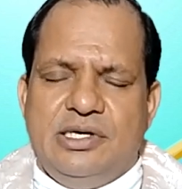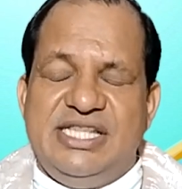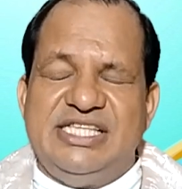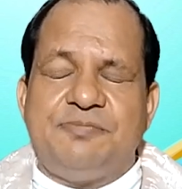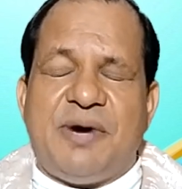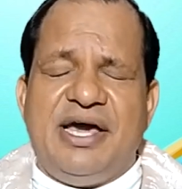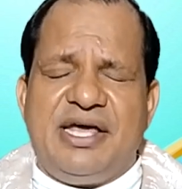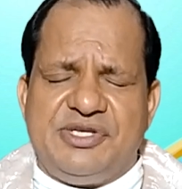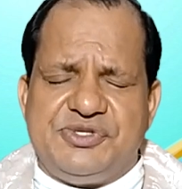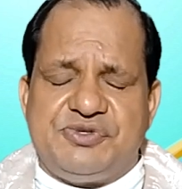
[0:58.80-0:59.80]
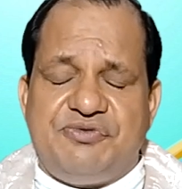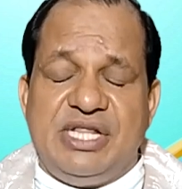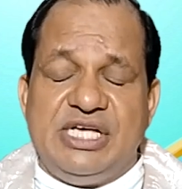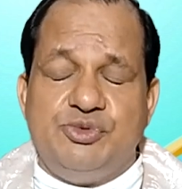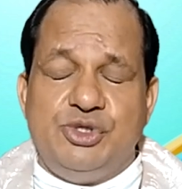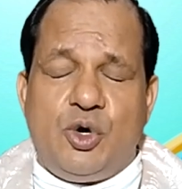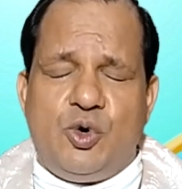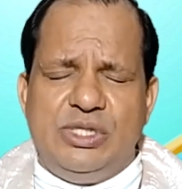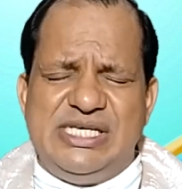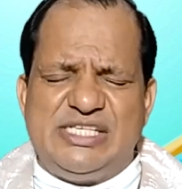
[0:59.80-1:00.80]
inspire us, fill us with your
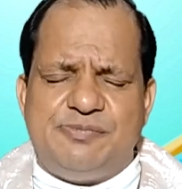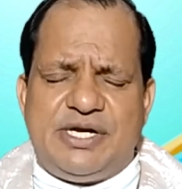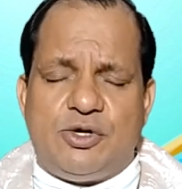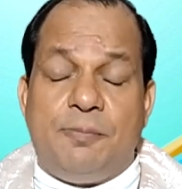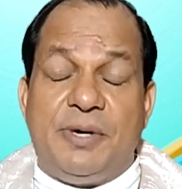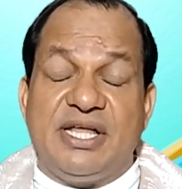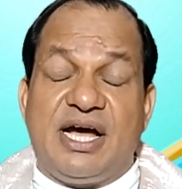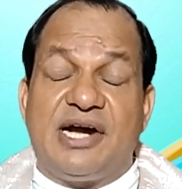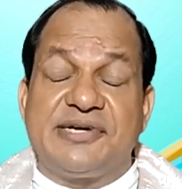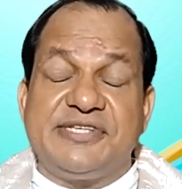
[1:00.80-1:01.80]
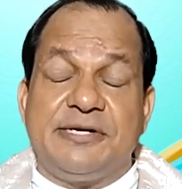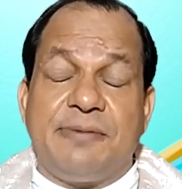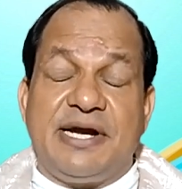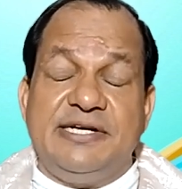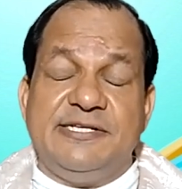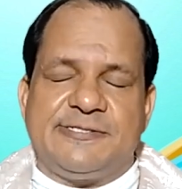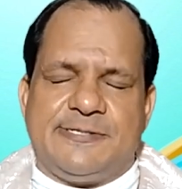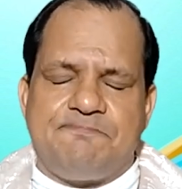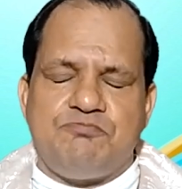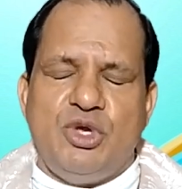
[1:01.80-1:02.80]
Holy Spirit, open our hearts and minds
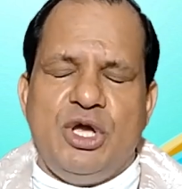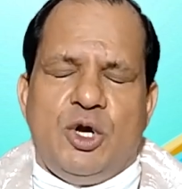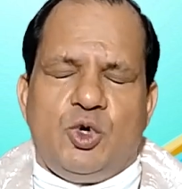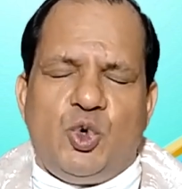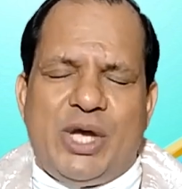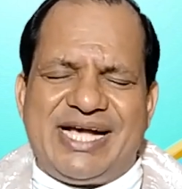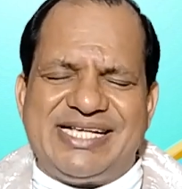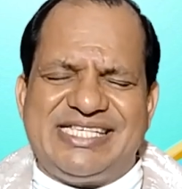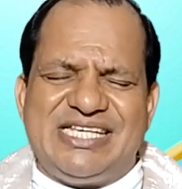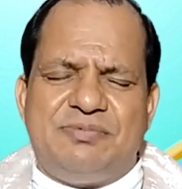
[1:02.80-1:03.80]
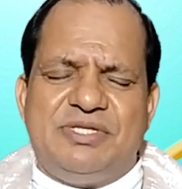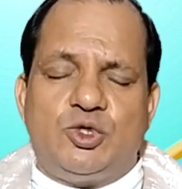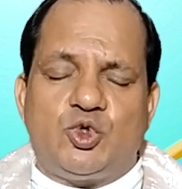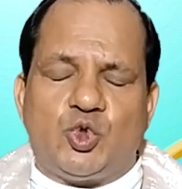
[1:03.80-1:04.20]
to accept the